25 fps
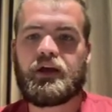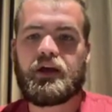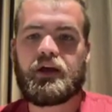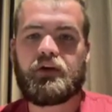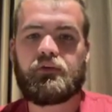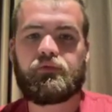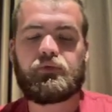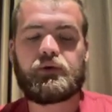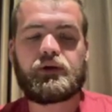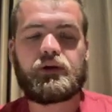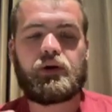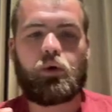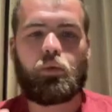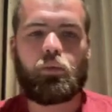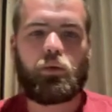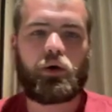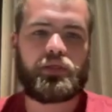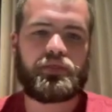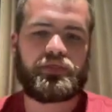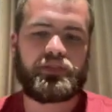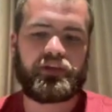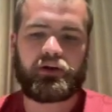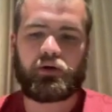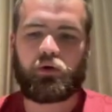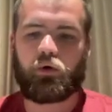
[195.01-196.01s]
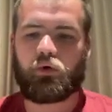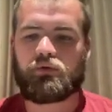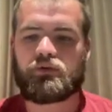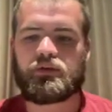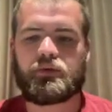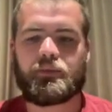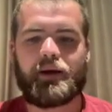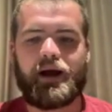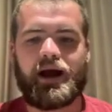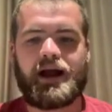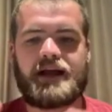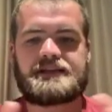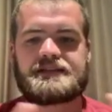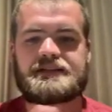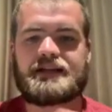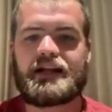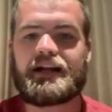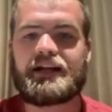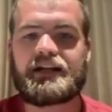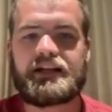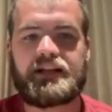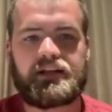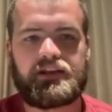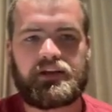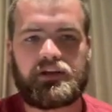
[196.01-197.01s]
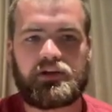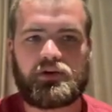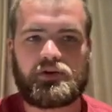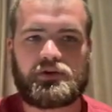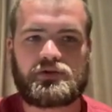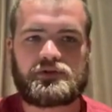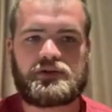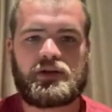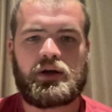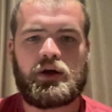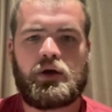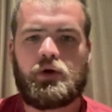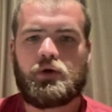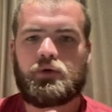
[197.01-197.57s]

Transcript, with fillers: If we know one thing, over the past ninety years,